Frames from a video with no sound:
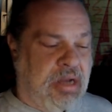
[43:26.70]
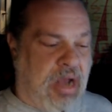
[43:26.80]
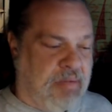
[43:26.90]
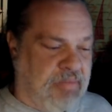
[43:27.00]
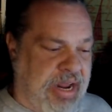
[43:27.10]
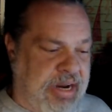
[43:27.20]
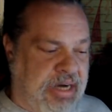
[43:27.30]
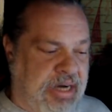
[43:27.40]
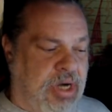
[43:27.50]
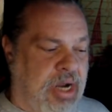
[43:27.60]
I'm laying
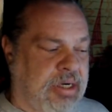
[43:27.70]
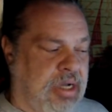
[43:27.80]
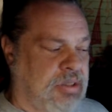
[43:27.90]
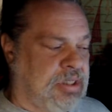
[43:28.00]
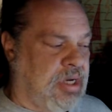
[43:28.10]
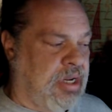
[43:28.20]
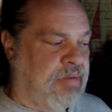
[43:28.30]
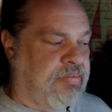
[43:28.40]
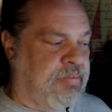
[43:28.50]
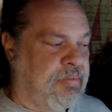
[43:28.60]
there trying to go to
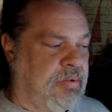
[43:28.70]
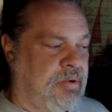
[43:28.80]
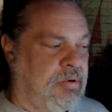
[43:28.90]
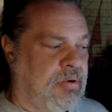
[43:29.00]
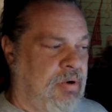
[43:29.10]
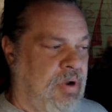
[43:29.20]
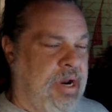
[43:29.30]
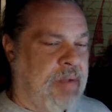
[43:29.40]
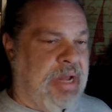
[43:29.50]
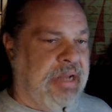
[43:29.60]
sleep.
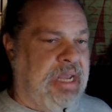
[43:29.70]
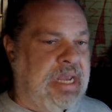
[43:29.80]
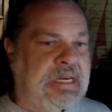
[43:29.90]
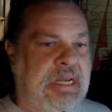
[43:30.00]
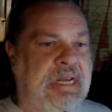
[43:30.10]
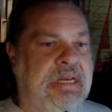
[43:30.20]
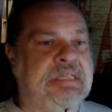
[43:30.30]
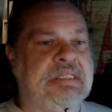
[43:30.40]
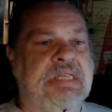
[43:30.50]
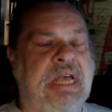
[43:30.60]
And I'm like, he
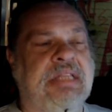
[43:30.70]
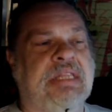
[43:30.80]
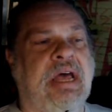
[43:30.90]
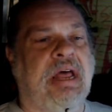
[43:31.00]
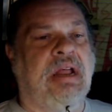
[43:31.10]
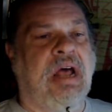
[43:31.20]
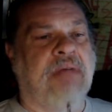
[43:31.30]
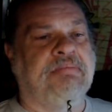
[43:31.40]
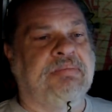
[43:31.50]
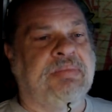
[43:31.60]
didn't say that.
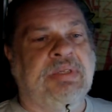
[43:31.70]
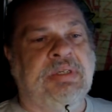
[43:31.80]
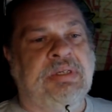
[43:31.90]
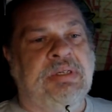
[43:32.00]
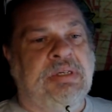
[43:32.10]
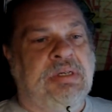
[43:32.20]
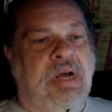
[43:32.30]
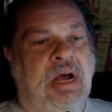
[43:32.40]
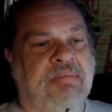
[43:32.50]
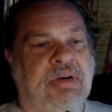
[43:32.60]
I'm
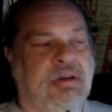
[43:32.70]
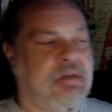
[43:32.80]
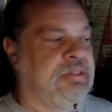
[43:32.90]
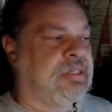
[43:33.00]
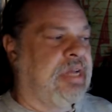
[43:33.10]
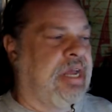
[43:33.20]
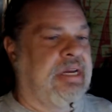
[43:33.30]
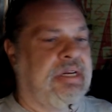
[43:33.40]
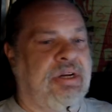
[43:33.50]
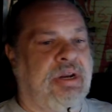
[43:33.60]

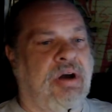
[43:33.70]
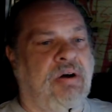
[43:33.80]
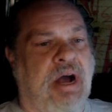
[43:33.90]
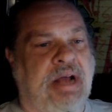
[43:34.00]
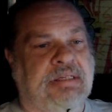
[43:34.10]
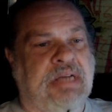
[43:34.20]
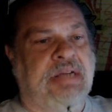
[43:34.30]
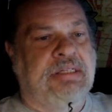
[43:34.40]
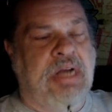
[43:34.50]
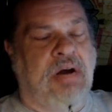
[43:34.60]
hallucinating. You know, I
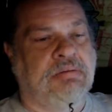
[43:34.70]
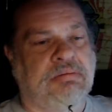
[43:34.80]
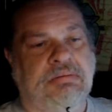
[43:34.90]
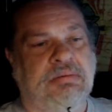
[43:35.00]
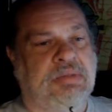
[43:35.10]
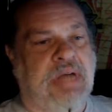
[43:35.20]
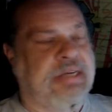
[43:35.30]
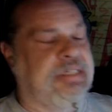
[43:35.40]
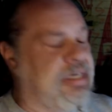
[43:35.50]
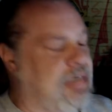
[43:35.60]

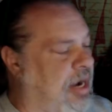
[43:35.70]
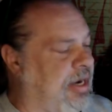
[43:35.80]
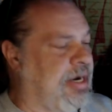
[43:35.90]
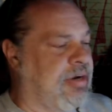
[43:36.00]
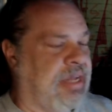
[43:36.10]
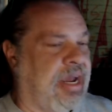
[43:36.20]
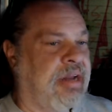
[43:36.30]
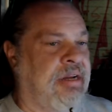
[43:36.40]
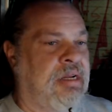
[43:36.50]
did not hear that.